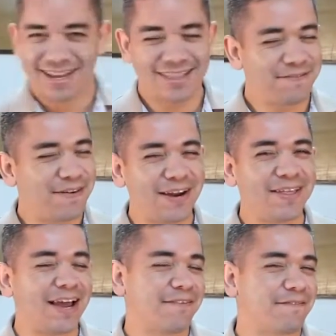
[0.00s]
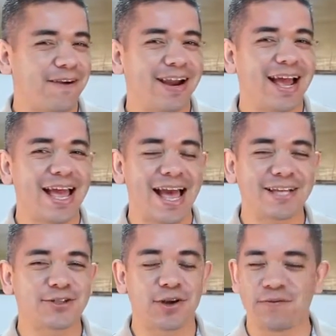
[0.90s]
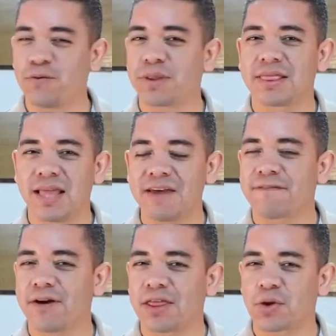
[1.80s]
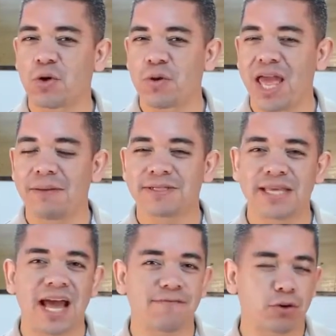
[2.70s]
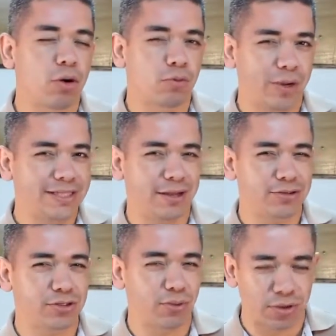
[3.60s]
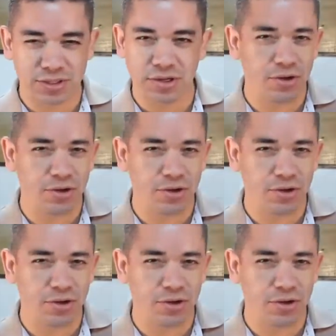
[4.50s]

And then finally on Friday, I asked you if you would like for other OEMs to have their own retail stores. The